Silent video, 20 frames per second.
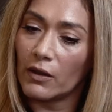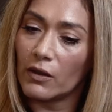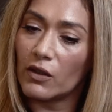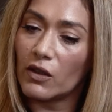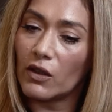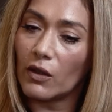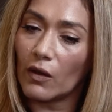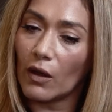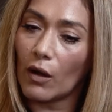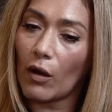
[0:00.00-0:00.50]

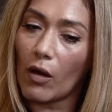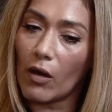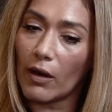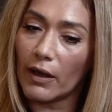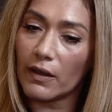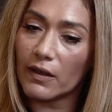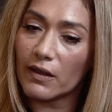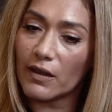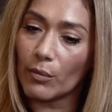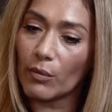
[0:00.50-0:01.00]
to the
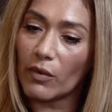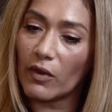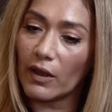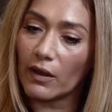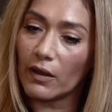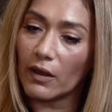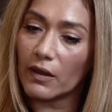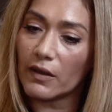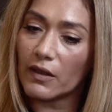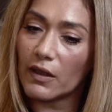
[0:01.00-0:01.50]
client
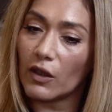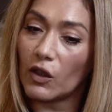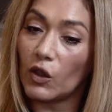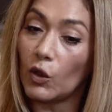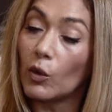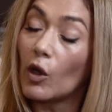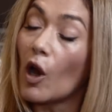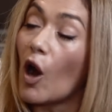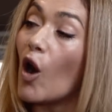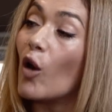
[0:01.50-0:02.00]
something that
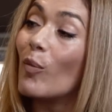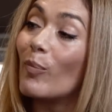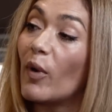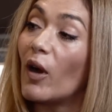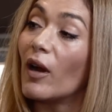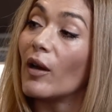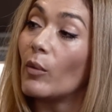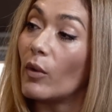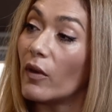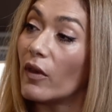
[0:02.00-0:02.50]
you can't
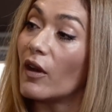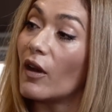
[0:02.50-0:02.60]
buy with